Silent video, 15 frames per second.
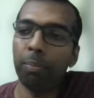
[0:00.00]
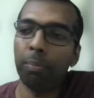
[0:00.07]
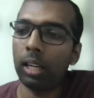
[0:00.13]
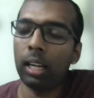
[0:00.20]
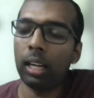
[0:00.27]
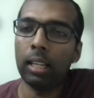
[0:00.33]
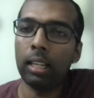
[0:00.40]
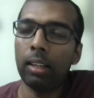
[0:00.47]

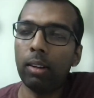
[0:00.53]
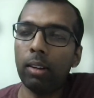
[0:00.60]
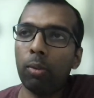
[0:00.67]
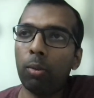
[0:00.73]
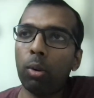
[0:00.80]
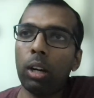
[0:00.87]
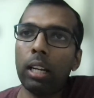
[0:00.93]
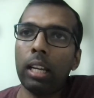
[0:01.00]
and
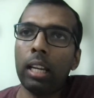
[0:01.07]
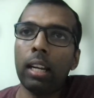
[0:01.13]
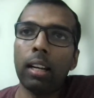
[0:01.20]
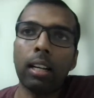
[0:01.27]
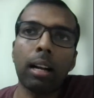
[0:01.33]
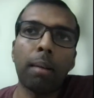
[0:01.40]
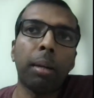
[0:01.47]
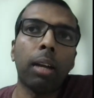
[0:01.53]
in
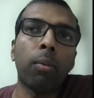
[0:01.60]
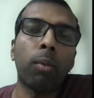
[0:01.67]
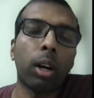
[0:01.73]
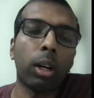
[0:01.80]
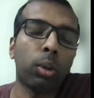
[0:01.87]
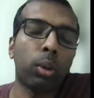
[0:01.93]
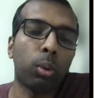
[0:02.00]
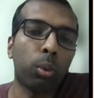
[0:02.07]
coming 1
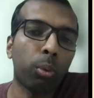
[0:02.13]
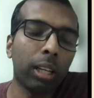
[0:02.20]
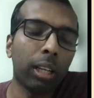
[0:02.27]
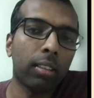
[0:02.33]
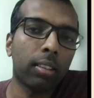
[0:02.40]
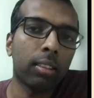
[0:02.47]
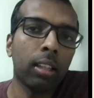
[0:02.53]
to 2 weeks,